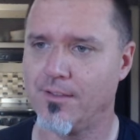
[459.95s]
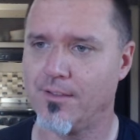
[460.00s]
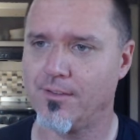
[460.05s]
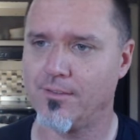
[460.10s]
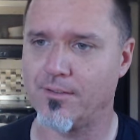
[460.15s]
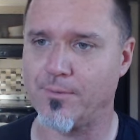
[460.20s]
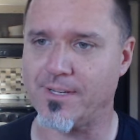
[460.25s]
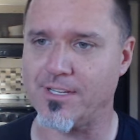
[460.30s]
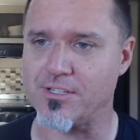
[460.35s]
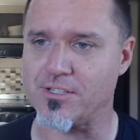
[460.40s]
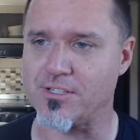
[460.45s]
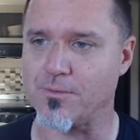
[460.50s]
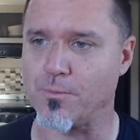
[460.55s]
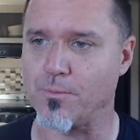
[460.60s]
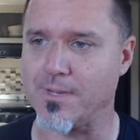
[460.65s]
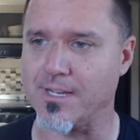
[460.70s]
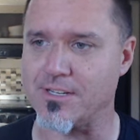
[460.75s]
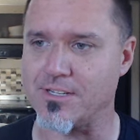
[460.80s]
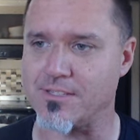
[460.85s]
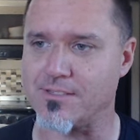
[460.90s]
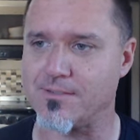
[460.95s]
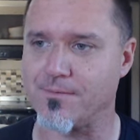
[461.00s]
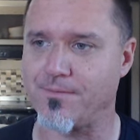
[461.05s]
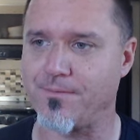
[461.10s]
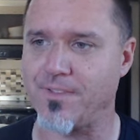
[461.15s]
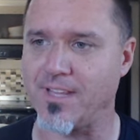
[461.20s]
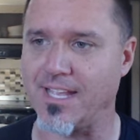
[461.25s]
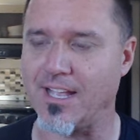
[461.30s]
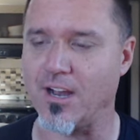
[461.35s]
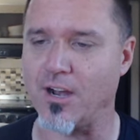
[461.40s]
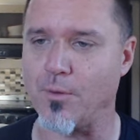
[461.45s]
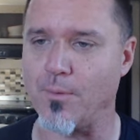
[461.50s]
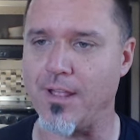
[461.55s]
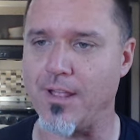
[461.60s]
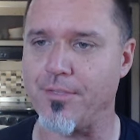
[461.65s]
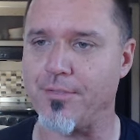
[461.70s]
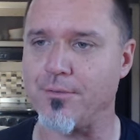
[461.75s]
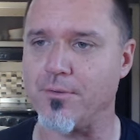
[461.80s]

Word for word: So we can just we can just fling our way